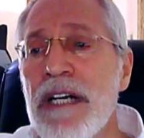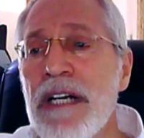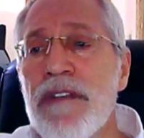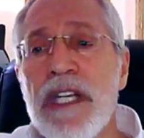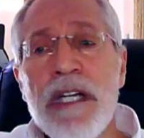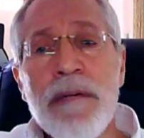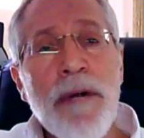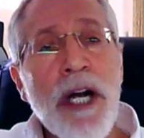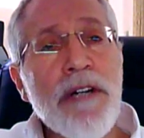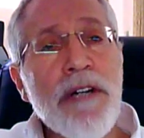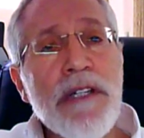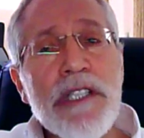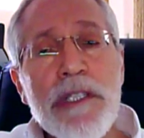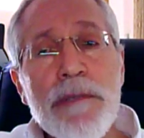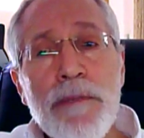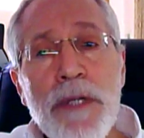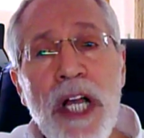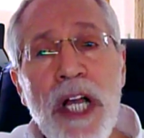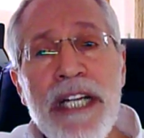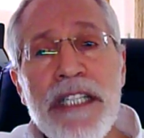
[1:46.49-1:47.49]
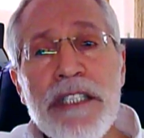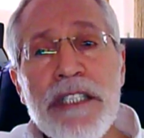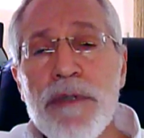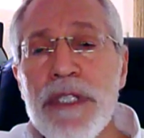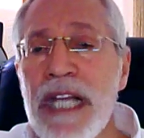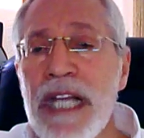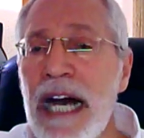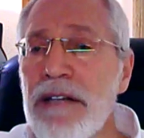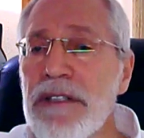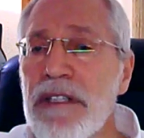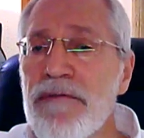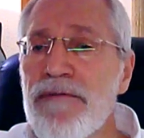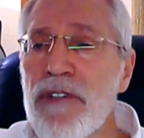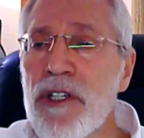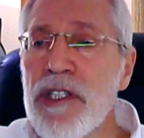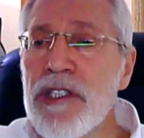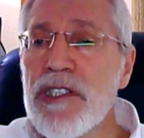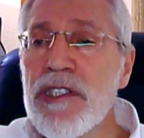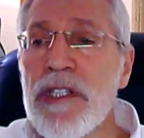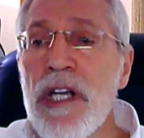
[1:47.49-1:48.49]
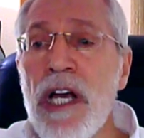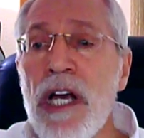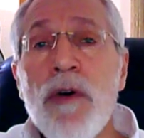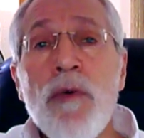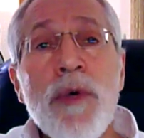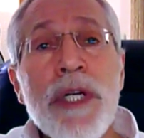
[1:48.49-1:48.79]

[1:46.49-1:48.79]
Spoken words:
The Gemara explains, without the verse,